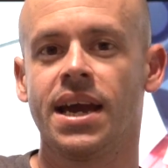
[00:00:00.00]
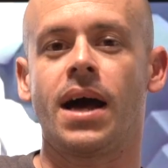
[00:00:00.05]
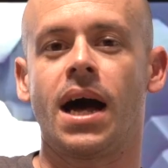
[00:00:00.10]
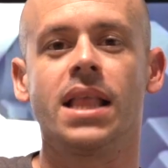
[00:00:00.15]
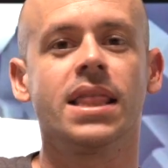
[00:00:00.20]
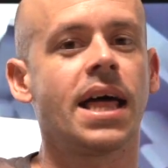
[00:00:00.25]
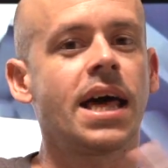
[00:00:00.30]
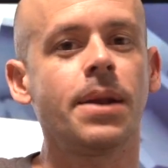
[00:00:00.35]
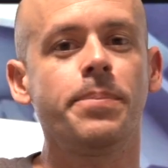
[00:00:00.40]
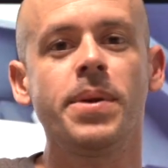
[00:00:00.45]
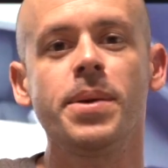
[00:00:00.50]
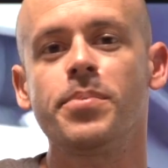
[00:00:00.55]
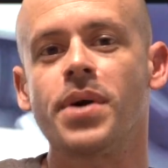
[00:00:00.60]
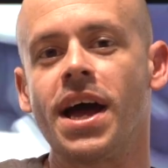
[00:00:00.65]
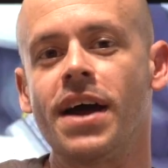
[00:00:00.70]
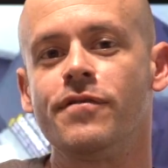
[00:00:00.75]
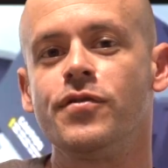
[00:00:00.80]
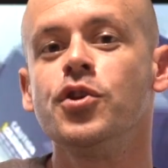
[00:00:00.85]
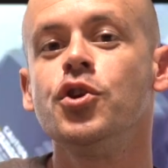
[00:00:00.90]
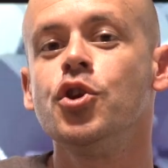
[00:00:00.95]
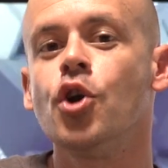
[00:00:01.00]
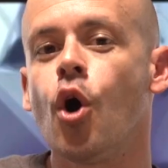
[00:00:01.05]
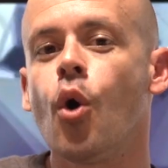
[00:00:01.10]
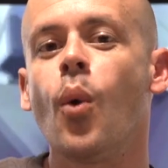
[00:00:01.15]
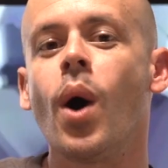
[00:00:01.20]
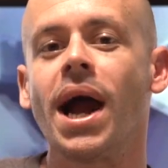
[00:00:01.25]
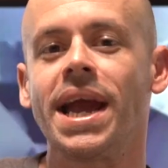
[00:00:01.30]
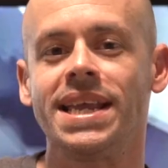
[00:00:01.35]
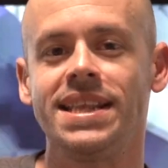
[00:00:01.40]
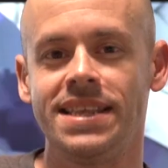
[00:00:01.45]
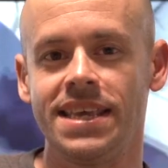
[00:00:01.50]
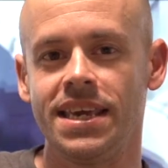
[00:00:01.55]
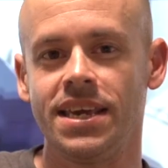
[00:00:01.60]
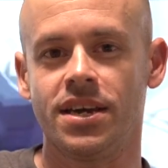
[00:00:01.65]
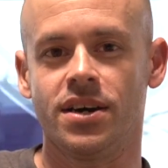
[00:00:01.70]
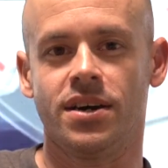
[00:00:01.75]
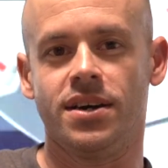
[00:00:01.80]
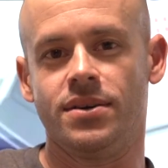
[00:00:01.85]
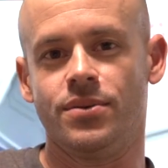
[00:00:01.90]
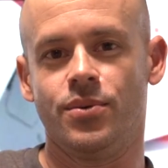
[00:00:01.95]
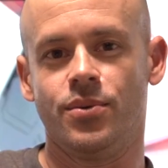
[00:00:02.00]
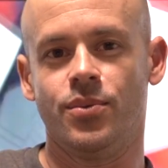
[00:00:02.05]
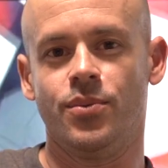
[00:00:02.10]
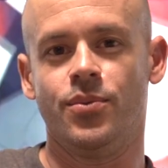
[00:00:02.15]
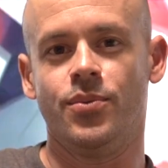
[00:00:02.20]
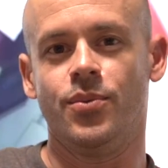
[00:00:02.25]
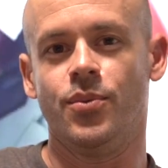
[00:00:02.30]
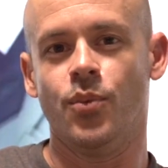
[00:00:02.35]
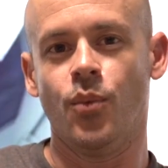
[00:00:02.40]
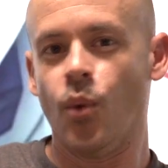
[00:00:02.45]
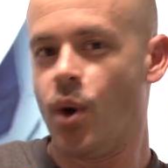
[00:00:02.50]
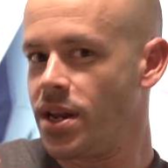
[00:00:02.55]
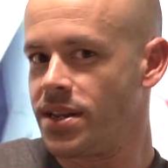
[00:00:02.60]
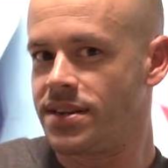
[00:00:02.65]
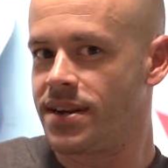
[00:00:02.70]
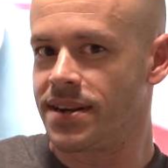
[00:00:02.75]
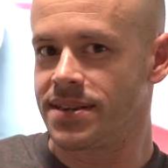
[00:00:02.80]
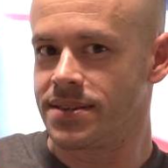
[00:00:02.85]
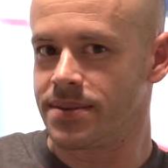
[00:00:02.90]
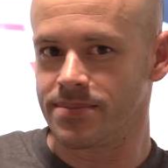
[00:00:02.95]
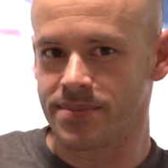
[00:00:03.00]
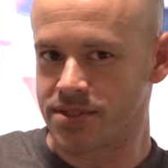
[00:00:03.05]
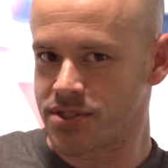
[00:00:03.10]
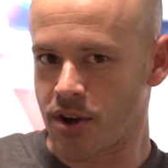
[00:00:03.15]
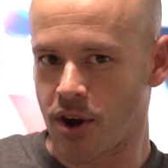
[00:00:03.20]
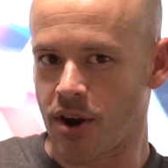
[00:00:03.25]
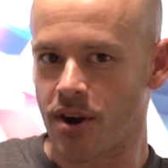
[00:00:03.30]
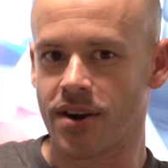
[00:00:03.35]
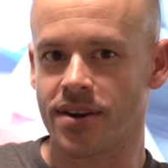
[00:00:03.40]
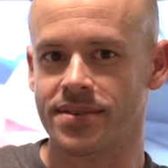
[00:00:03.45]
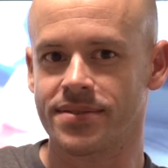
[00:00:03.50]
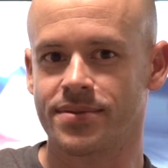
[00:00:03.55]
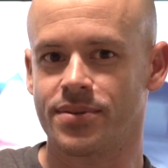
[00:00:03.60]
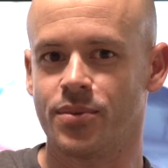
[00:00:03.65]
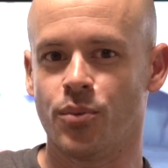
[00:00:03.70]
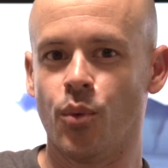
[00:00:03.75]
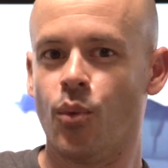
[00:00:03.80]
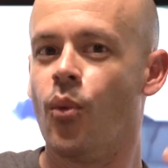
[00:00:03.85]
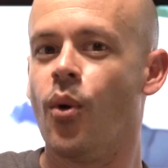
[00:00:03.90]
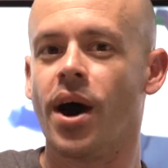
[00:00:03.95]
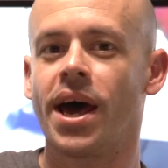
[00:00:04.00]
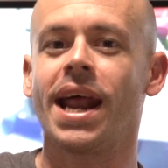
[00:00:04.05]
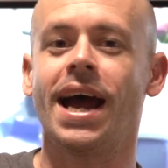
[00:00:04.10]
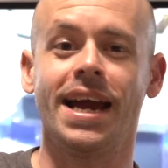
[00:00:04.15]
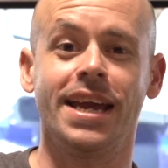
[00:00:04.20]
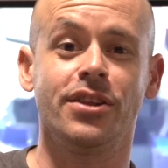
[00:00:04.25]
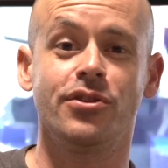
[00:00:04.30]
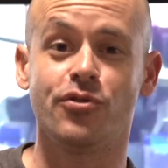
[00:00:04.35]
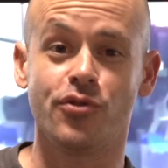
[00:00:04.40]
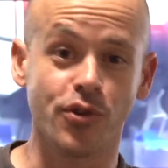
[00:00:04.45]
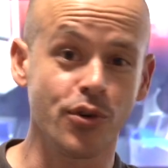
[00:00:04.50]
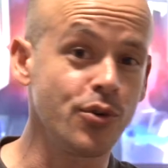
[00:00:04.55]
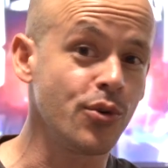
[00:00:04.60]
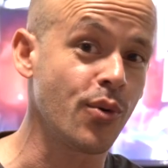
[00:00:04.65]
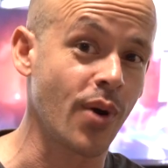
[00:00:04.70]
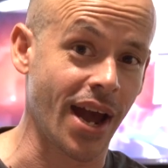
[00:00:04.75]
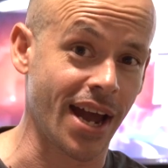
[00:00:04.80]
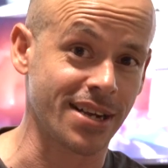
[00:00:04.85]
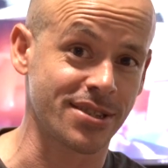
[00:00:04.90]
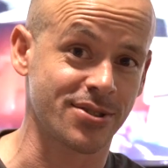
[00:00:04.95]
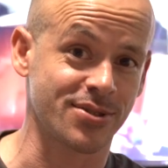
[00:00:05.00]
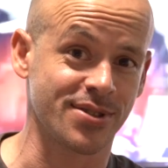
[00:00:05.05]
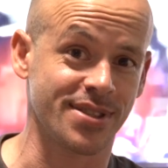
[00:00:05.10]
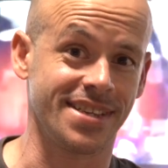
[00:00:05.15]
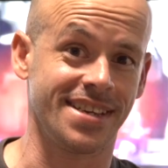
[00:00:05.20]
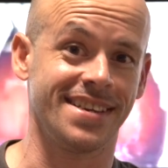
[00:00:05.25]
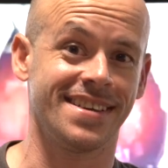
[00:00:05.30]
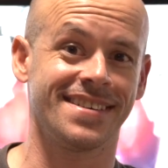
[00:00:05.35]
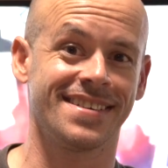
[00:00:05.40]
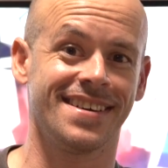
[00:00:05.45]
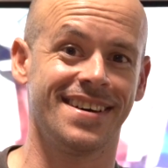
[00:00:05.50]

a lot of people have no idea what Gundams are, what I do actually.